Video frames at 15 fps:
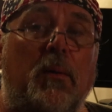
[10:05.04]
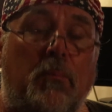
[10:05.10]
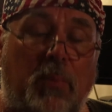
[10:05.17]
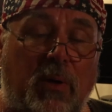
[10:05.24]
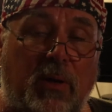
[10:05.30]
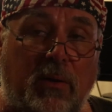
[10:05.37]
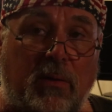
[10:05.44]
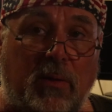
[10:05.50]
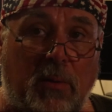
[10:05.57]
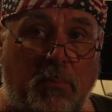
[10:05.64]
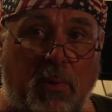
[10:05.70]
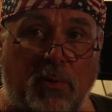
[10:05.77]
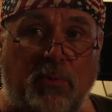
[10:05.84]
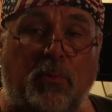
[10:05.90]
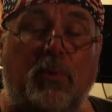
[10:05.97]
But they
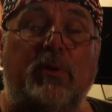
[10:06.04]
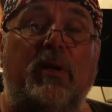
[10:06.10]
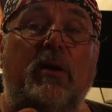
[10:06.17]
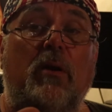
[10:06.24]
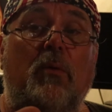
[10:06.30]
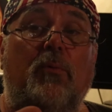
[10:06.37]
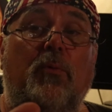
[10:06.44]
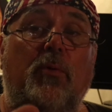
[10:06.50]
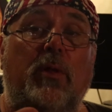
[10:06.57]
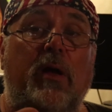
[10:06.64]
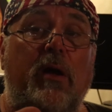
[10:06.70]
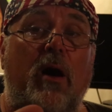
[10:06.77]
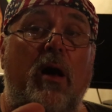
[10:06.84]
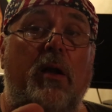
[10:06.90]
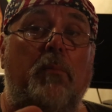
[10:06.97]
both were done on full
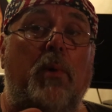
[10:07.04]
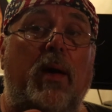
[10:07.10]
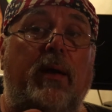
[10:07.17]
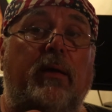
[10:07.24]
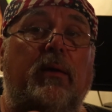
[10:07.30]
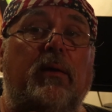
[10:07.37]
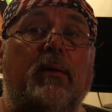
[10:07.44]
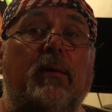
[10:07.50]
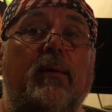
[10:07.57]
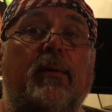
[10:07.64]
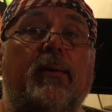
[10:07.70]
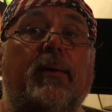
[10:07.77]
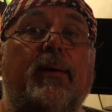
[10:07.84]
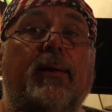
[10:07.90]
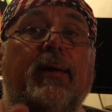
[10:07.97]
A automatic,
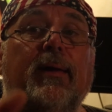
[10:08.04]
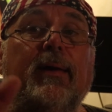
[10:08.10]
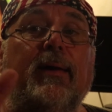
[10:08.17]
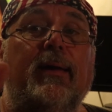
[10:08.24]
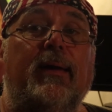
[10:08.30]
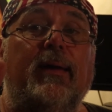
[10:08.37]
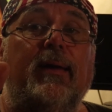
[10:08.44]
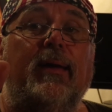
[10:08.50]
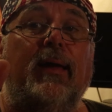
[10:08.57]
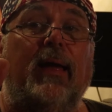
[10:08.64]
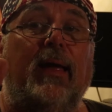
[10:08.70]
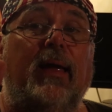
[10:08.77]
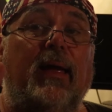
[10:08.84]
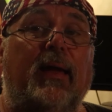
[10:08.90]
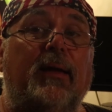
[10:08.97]

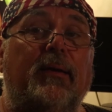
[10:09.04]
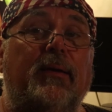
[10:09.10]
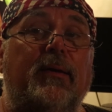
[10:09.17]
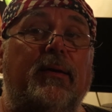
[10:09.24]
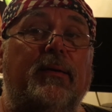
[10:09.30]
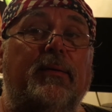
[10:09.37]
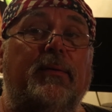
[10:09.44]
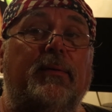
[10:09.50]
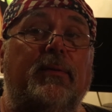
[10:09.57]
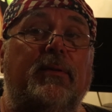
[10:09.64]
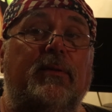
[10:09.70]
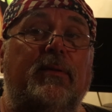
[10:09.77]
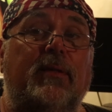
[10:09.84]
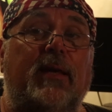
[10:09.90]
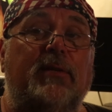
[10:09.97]
and
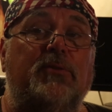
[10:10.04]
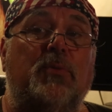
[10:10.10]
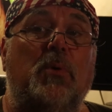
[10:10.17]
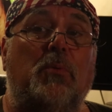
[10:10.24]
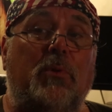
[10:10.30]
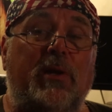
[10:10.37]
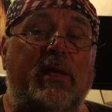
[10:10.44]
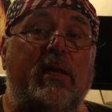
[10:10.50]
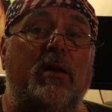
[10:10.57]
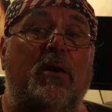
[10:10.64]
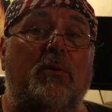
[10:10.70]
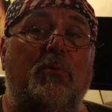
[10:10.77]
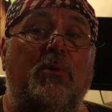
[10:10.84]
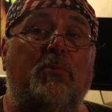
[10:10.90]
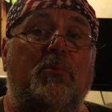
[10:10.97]
that's what we
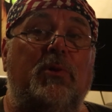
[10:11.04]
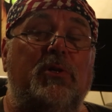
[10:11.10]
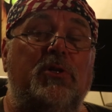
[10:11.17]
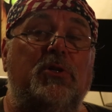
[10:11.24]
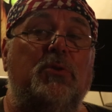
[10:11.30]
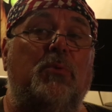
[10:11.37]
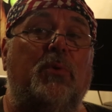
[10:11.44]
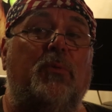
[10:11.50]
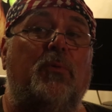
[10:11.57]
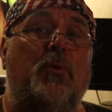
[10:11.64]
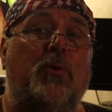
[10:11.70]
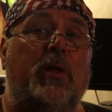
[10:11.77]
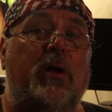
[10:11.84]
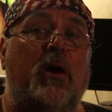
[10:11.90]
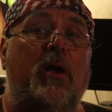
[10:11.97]
get when we shoot with
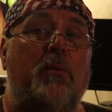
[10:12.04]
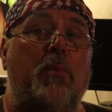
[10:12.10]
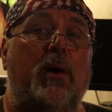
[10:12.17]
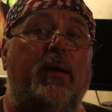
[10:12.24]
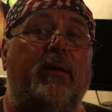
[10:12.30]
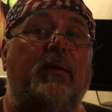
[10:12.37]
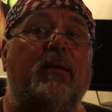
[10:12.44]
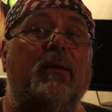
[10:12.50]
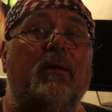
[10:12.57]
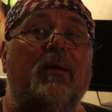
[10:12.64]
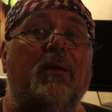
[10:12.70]
full A automatic.